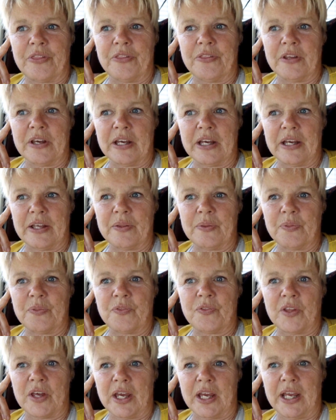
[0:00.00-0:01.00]

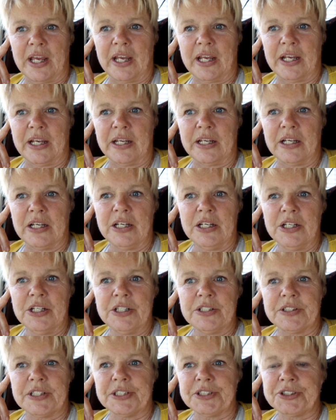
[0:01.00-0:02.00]
then they
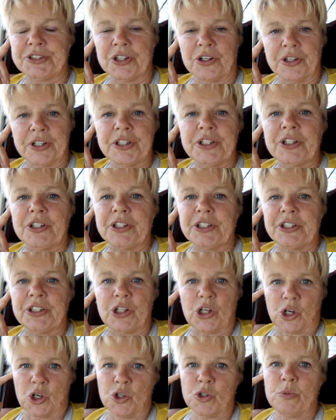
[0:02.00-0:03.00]
started on it
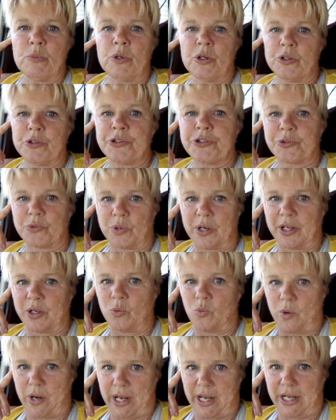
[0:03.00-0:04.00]
almost right
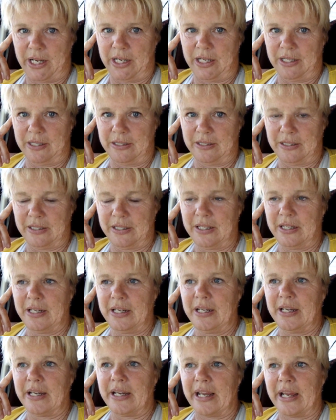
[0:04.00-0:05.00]
away.
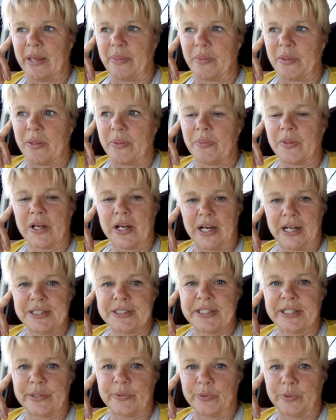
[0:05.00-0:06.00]
And then the guy
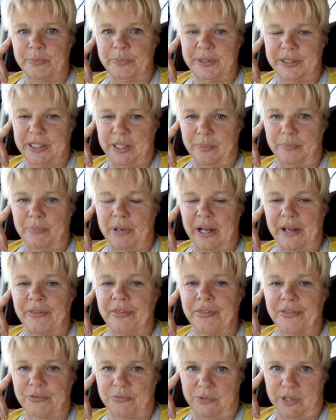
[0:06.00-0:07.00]
said it would be done by
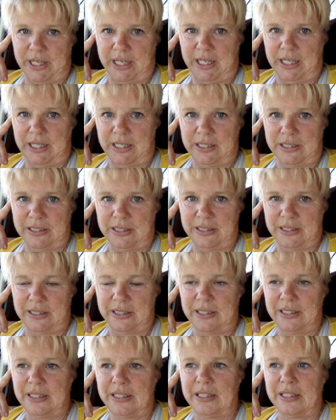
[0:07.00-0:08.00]
3.
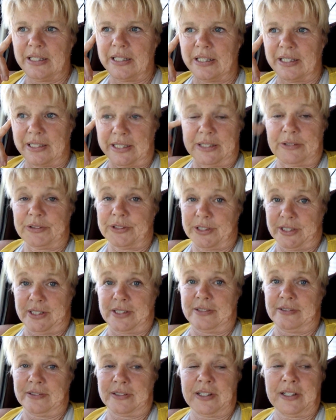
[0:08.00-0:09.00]
And I was
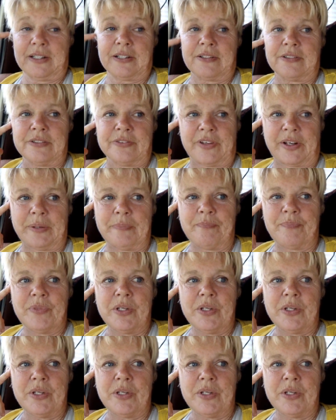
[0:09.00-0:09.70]
like, okay, groovy.